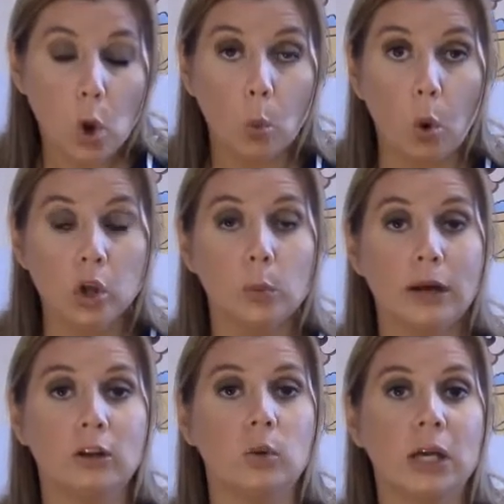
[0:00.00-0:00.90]
What you
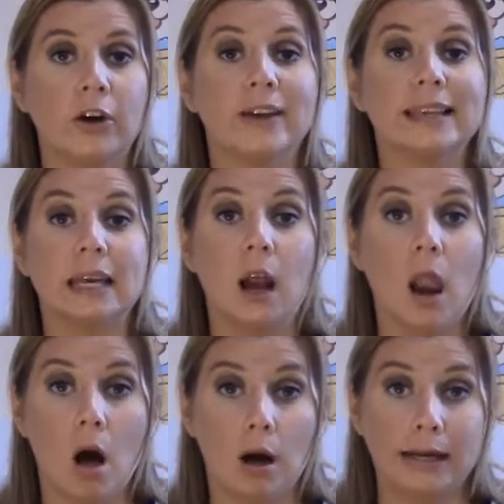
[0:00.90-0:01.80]
want to do here is get a
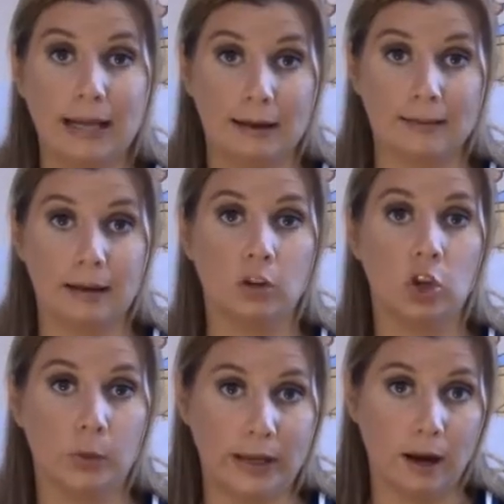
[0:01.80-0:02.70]
long lasting
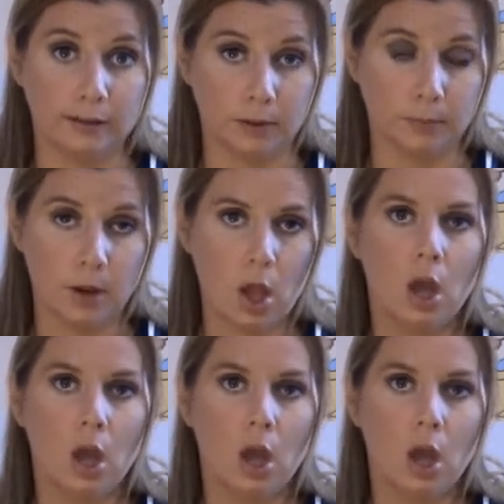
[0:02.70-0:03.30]
chewy item.